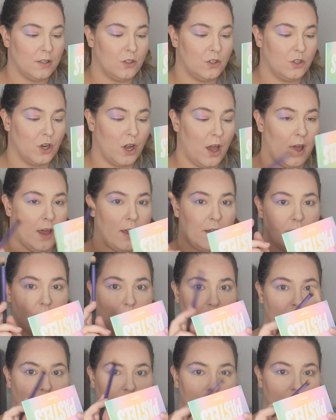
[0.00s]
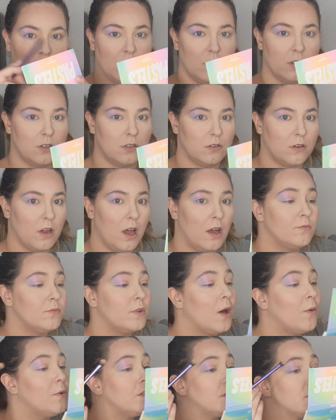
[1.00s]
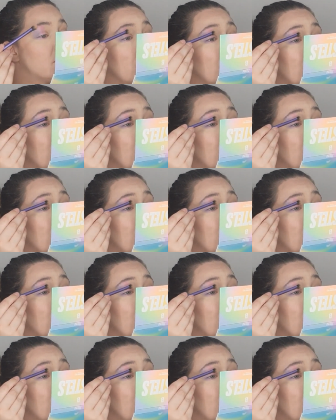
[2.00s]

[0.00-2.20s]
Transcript: Try. That one's a little